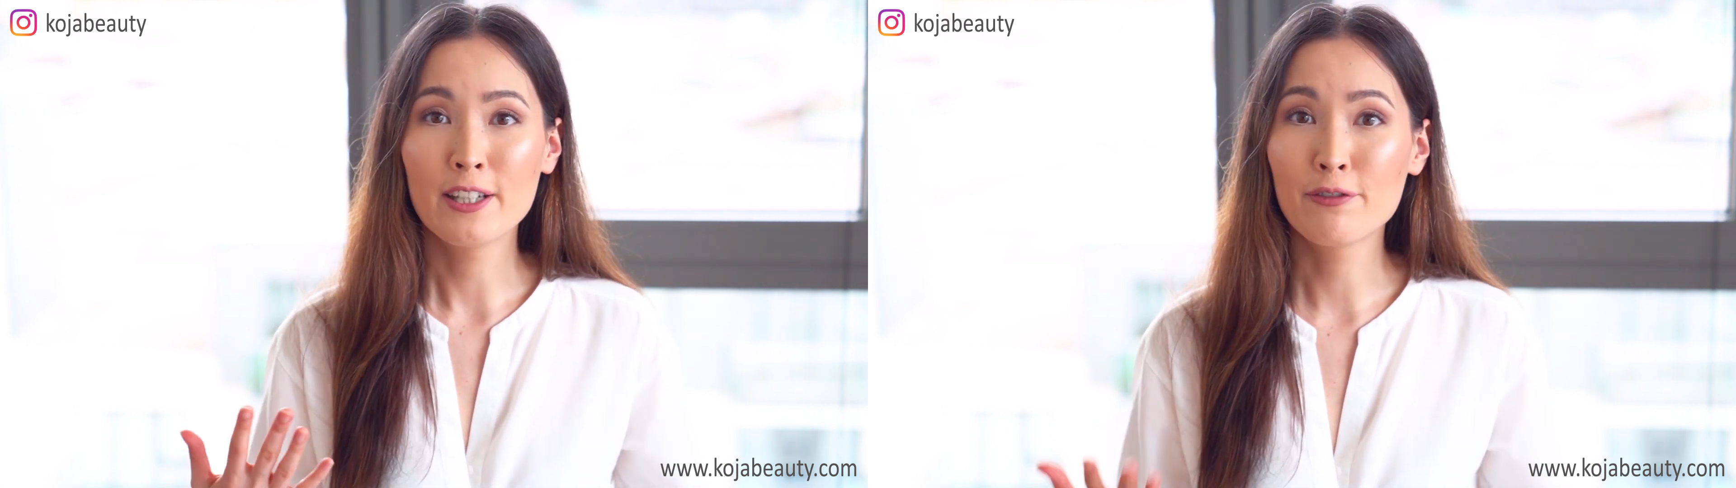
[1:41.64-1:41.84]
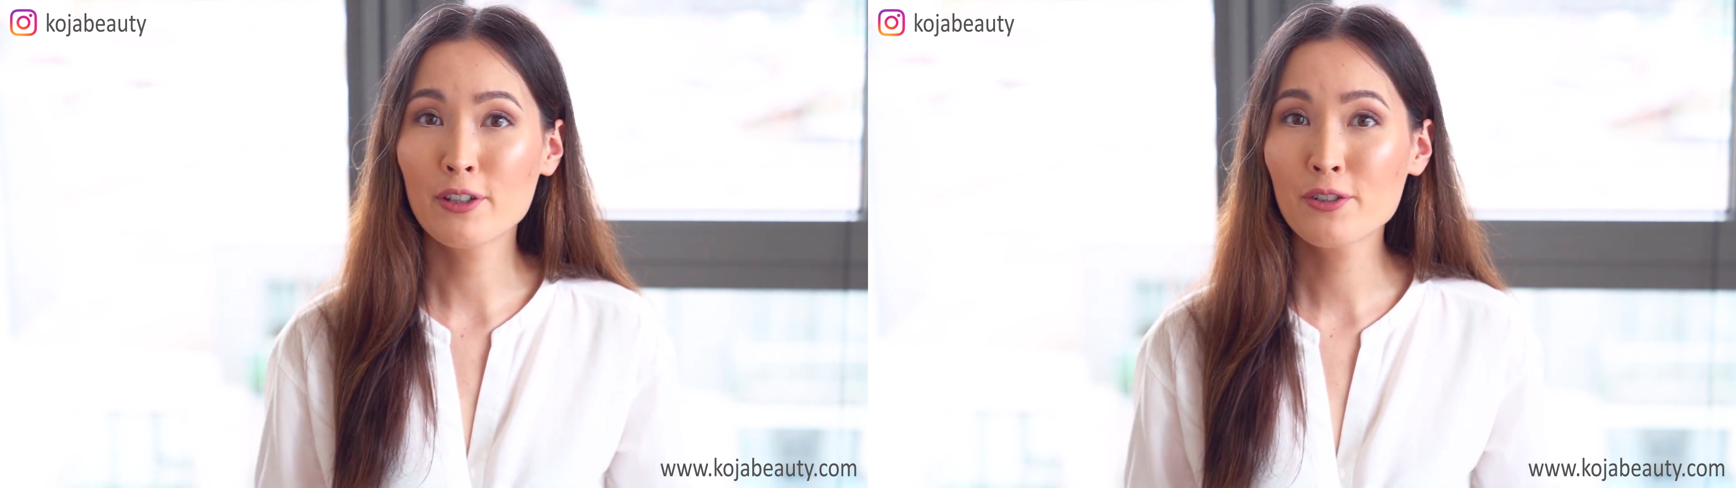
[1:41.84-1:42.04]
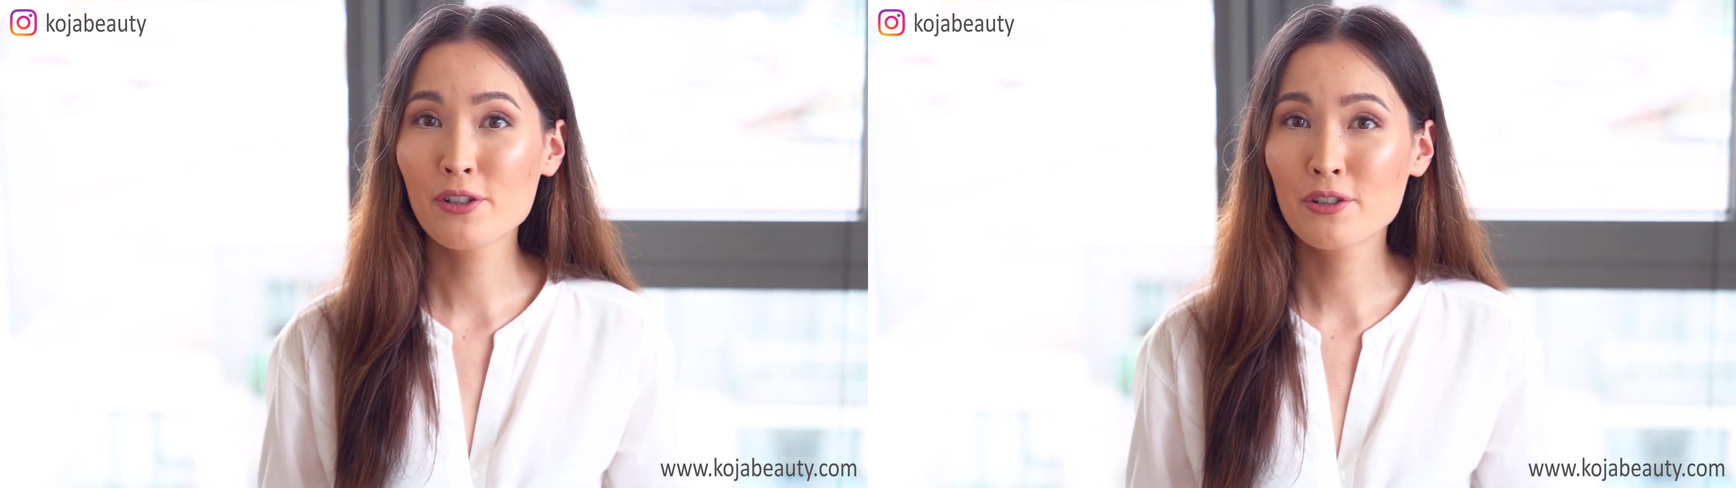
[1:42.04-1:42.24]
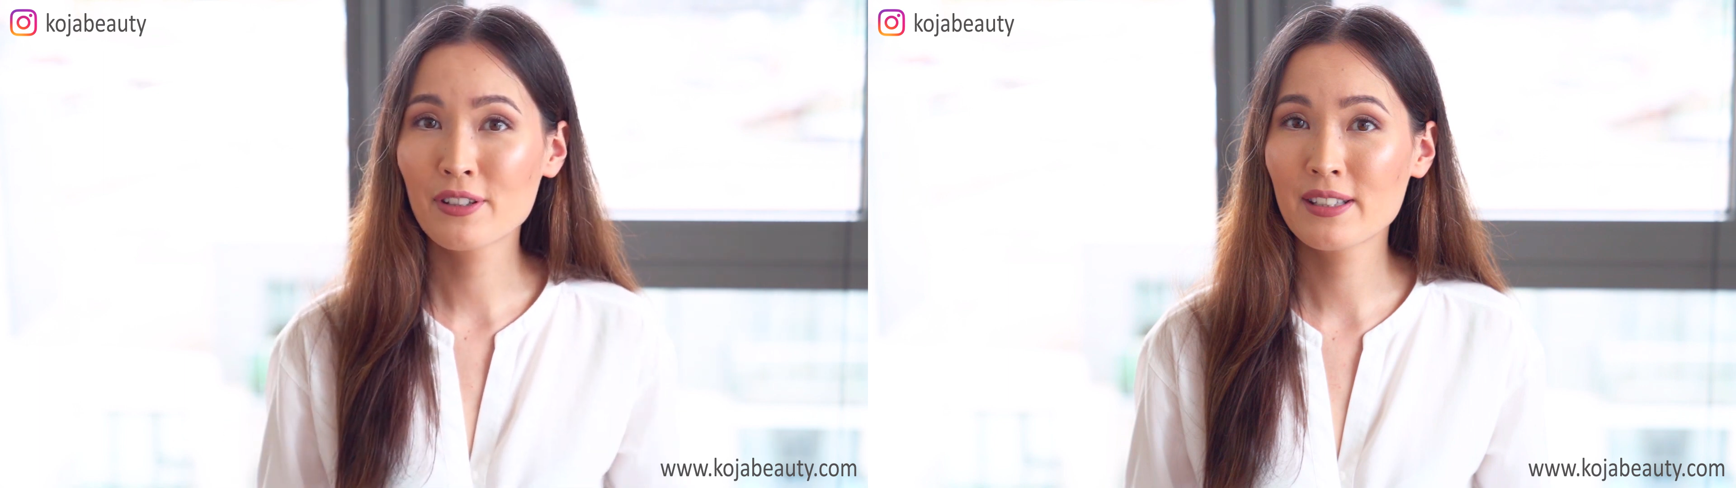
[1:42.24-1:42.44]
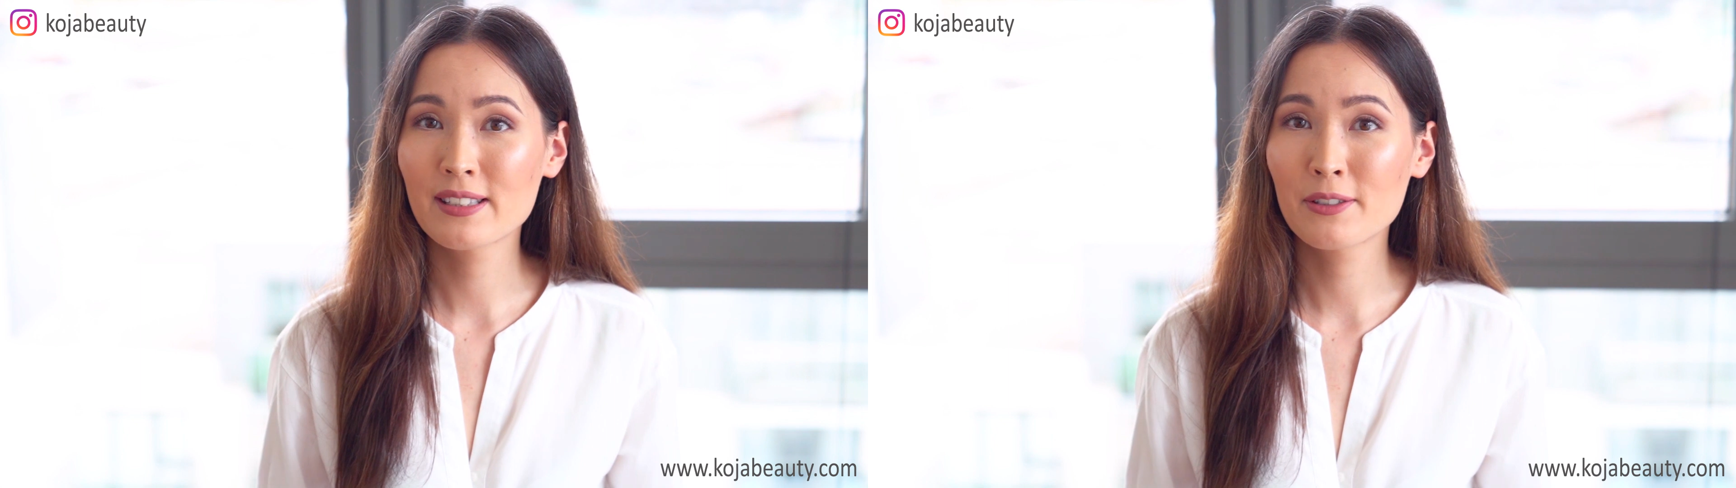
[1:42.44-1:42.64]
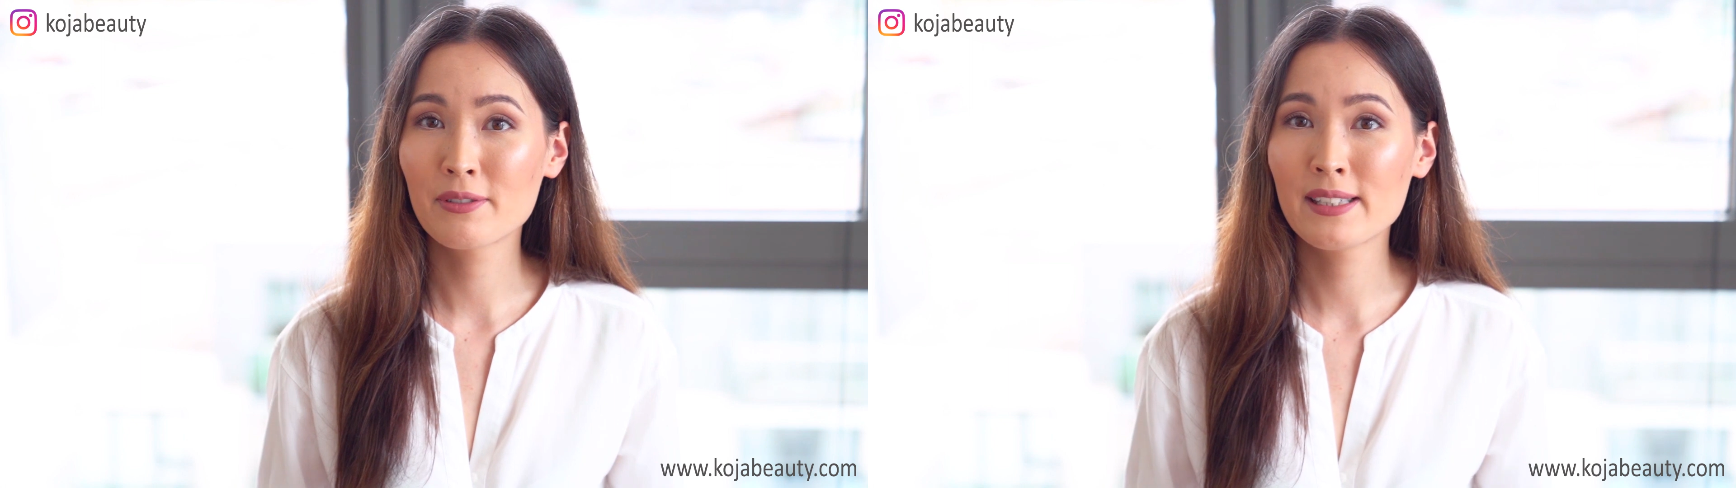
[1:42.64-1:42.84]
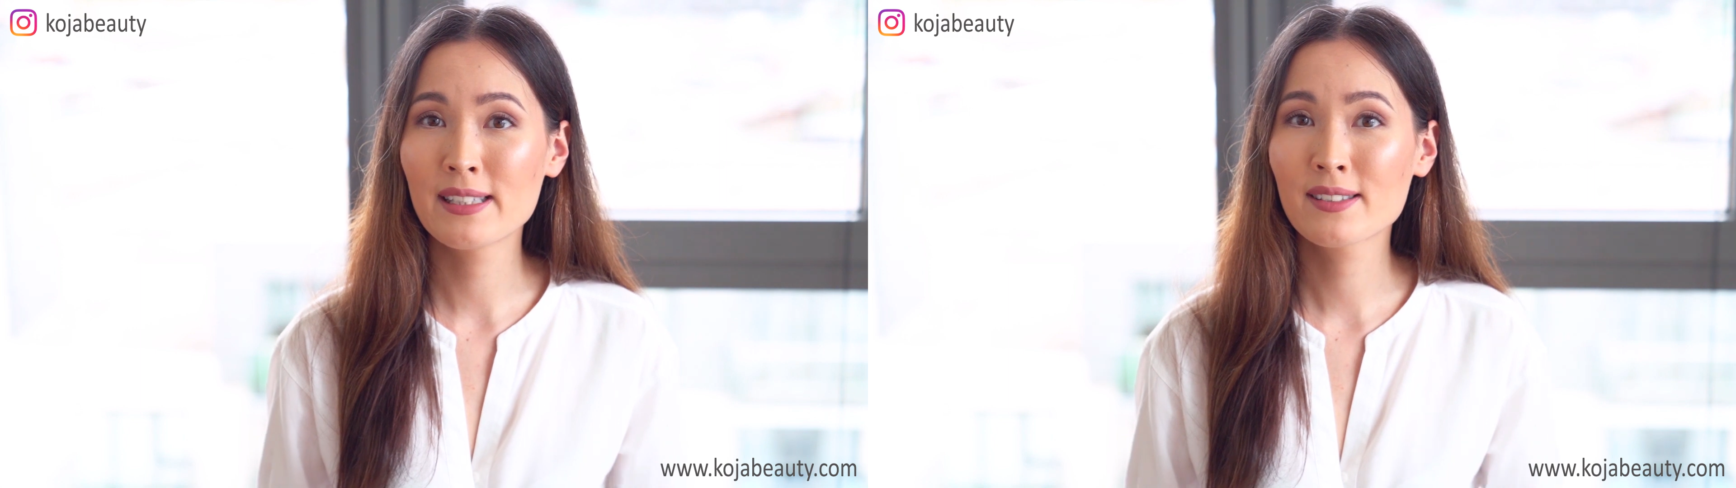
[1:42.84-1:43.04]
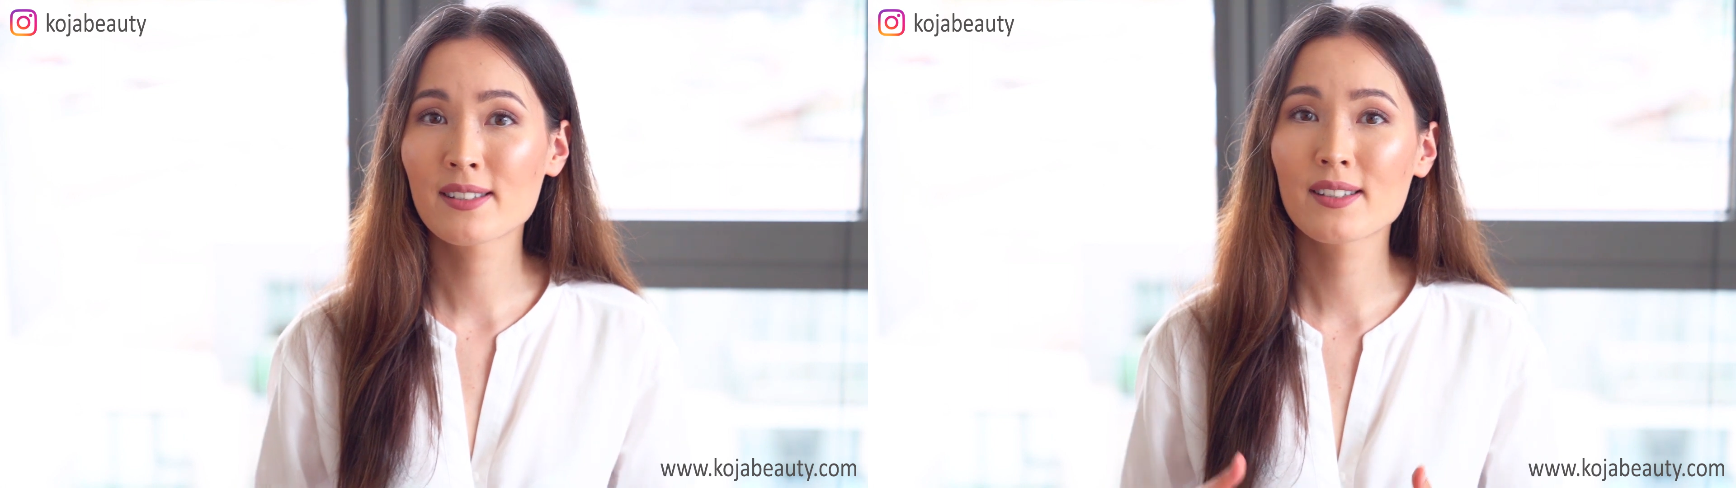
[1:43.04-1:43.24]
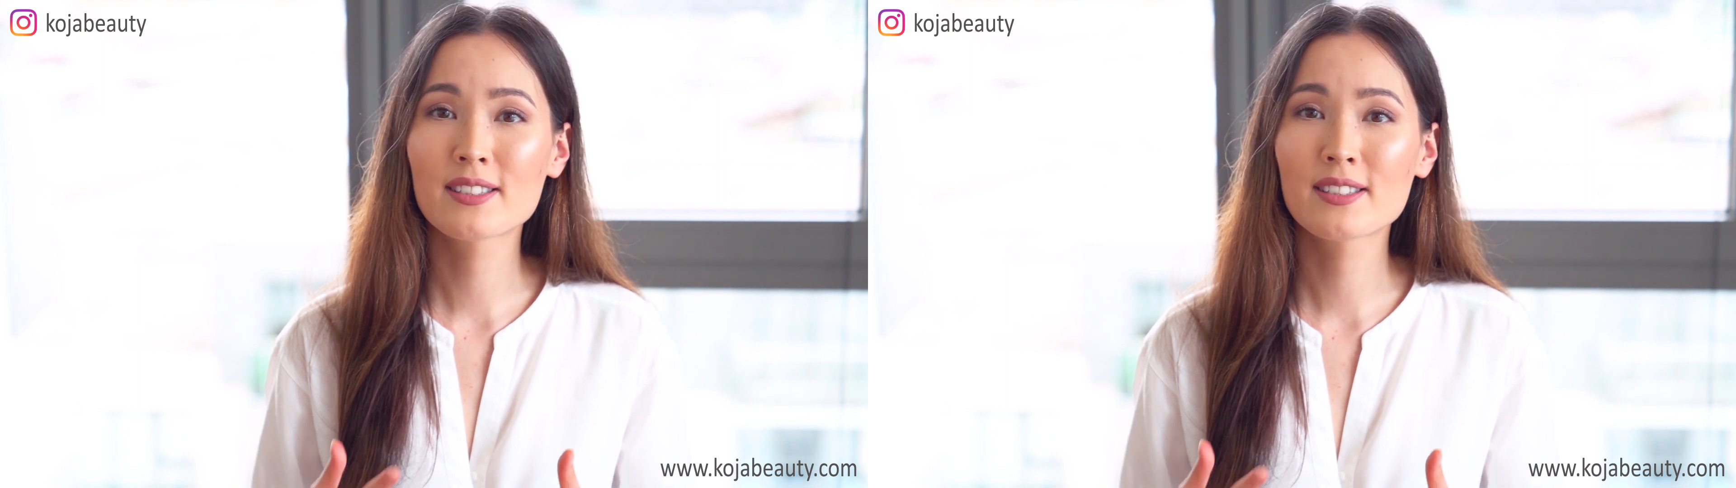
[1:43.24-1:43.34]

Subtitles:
If you're new to this ingredient,